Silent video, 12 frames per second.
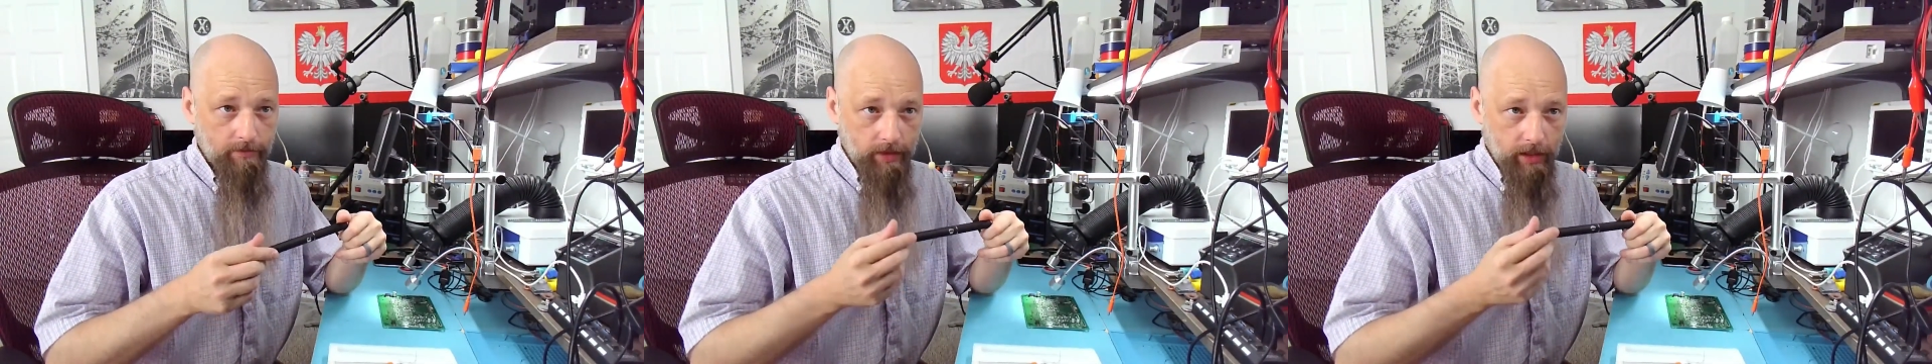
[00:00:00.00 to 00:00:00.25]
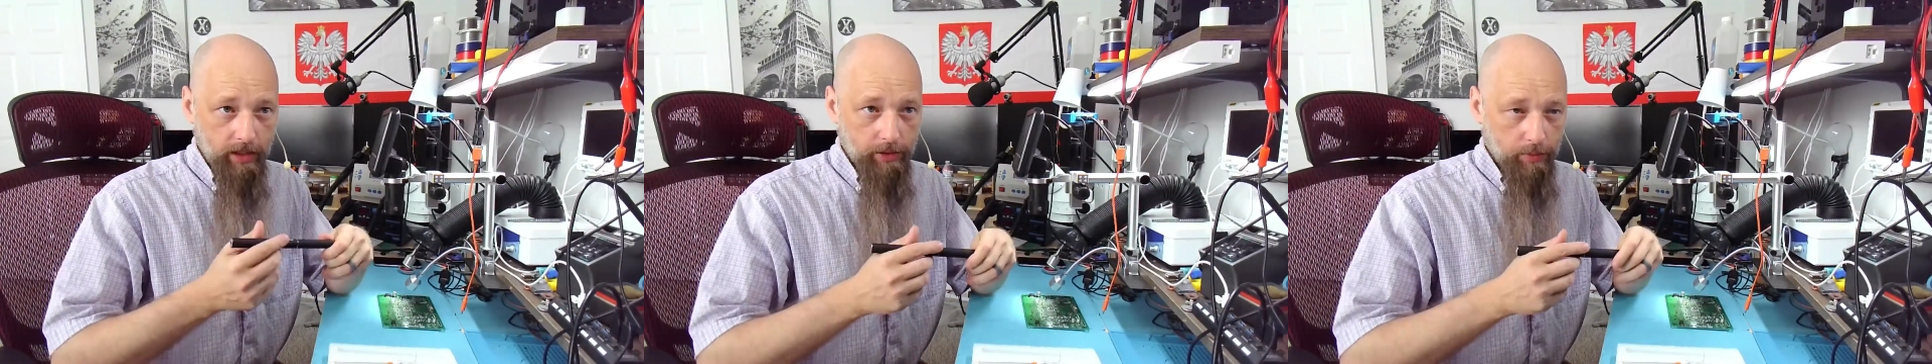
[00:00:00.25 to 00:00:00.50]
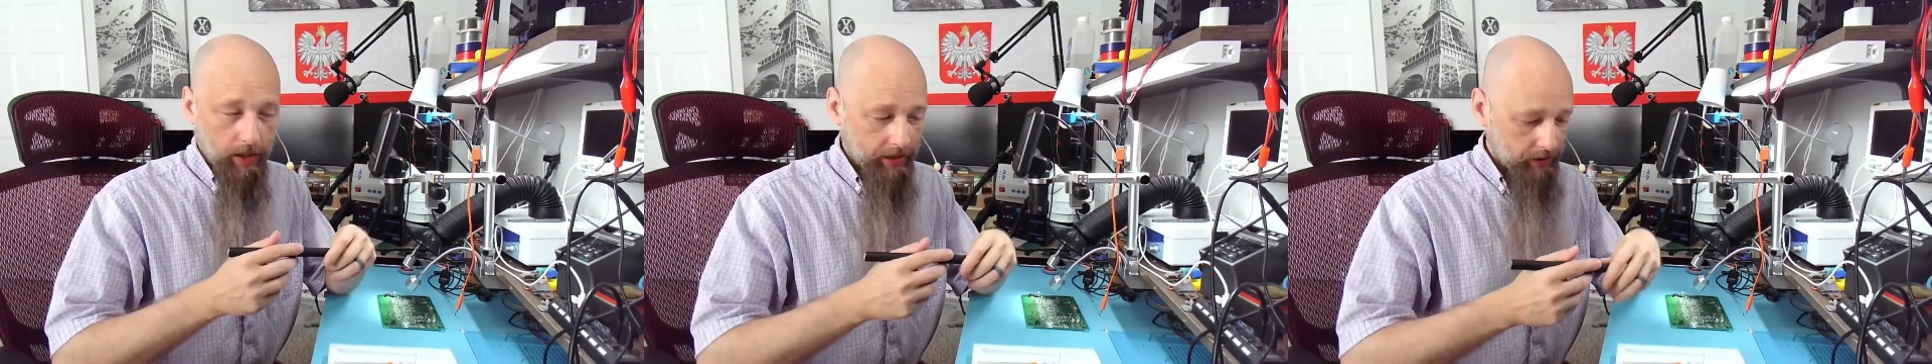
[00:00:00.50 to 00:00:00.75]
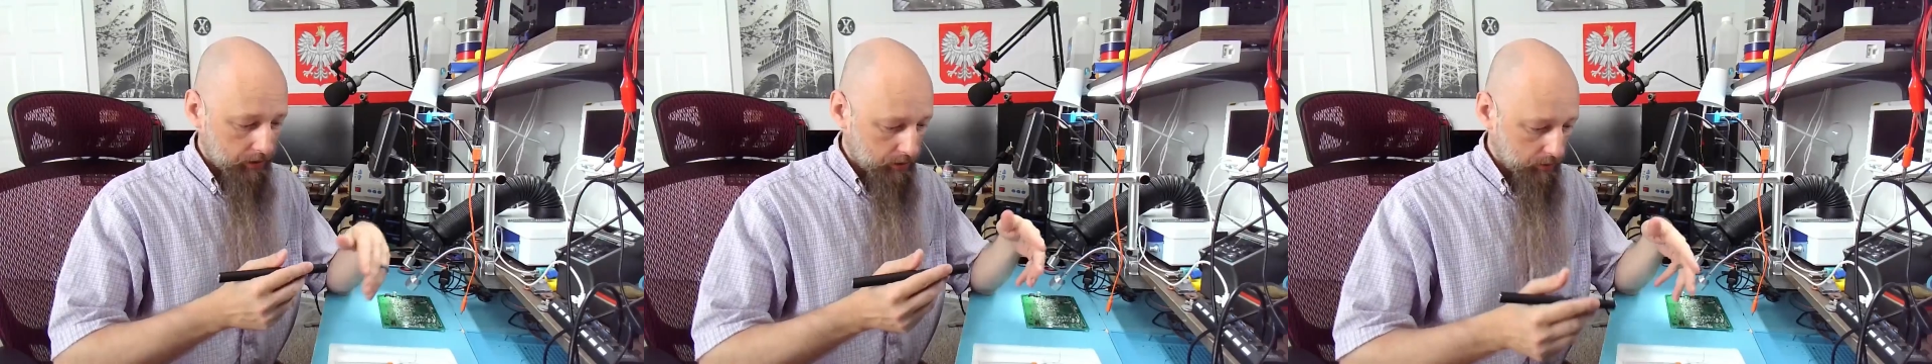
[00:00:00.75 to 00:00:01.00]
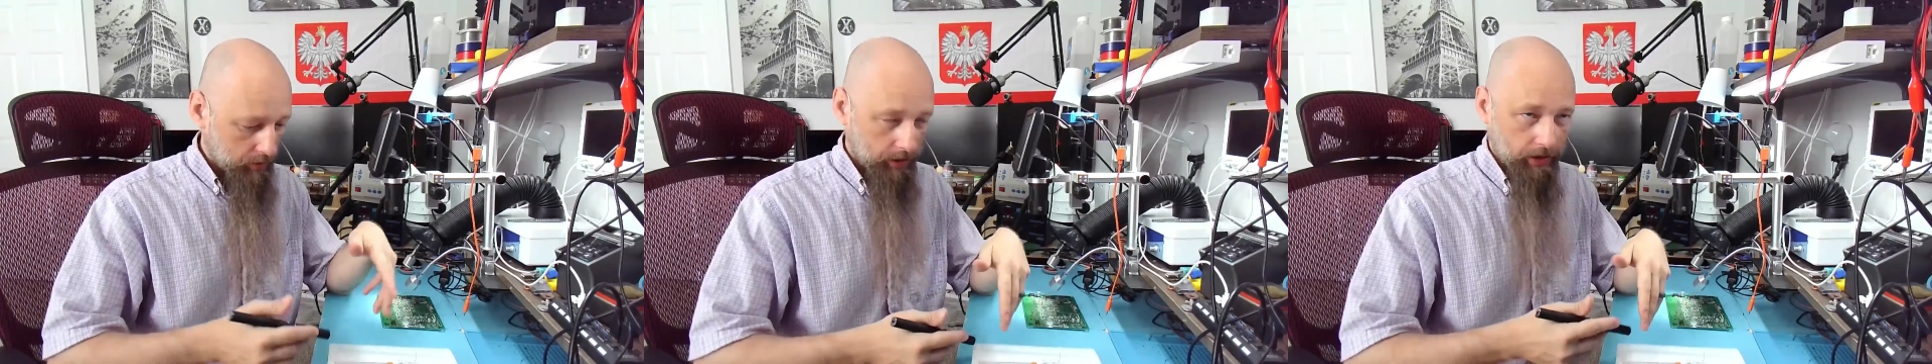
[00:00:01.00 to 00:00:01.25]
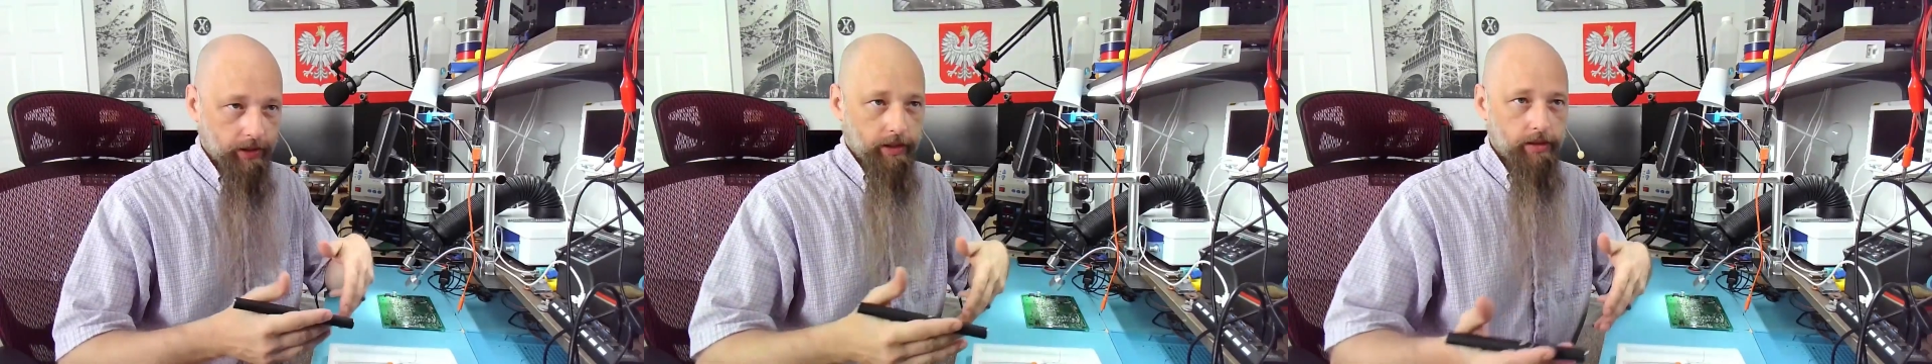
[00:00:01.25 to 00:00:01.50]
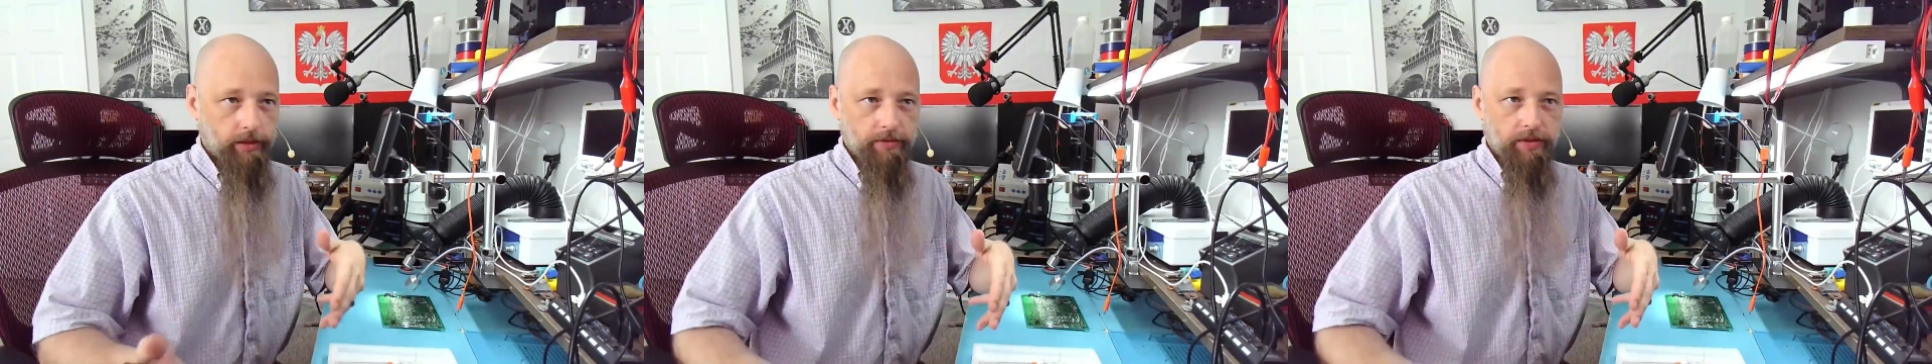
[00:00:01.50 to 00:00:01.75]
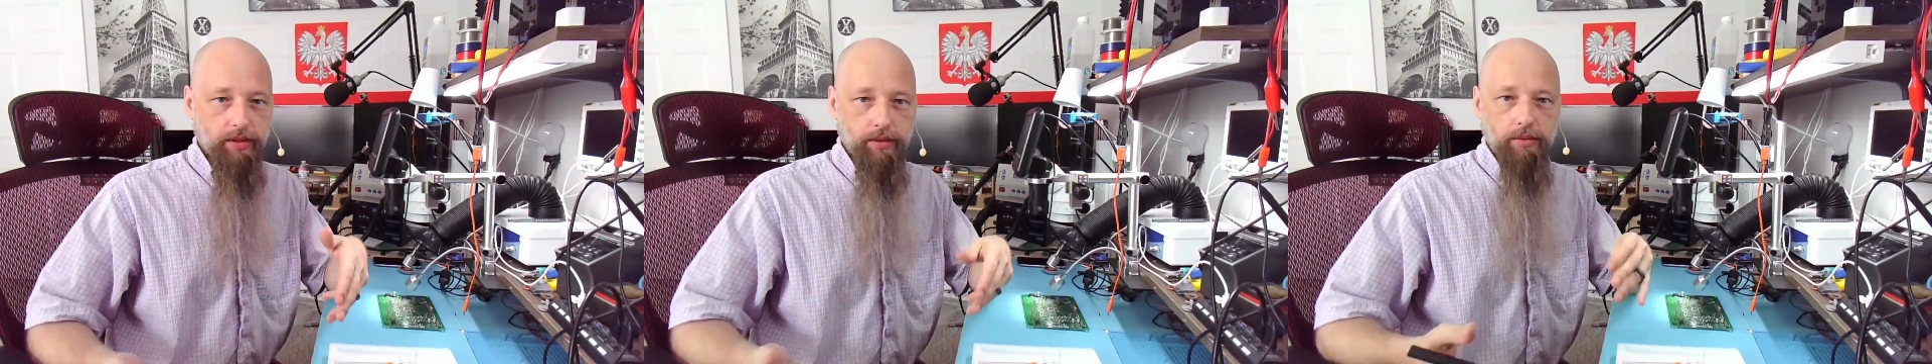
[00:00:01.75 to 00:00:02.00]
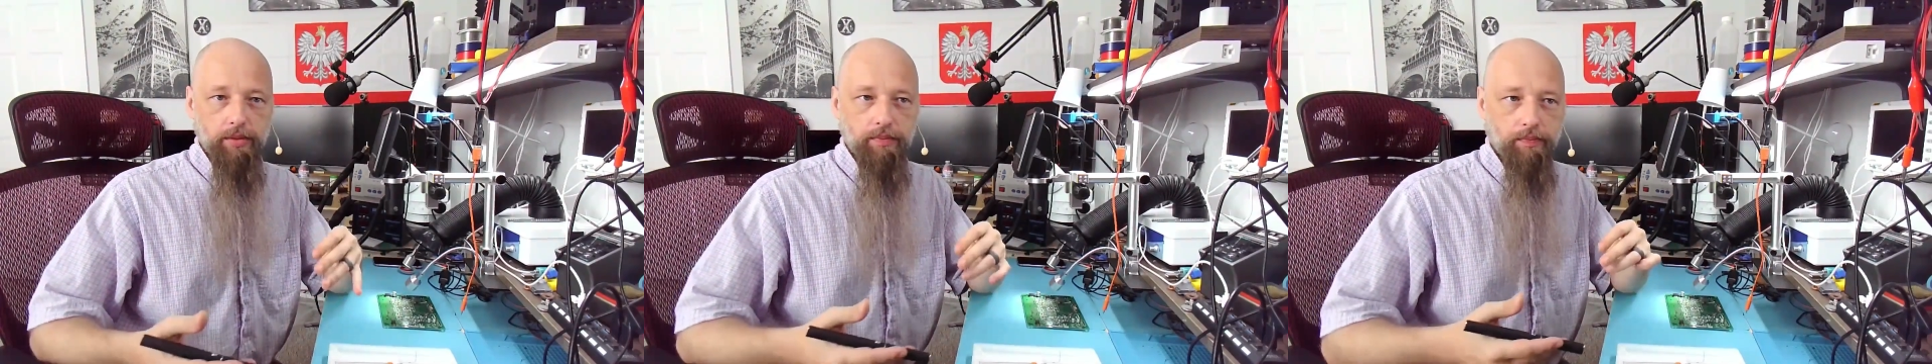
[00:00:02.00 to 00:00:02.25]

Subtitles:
is when you're working in the field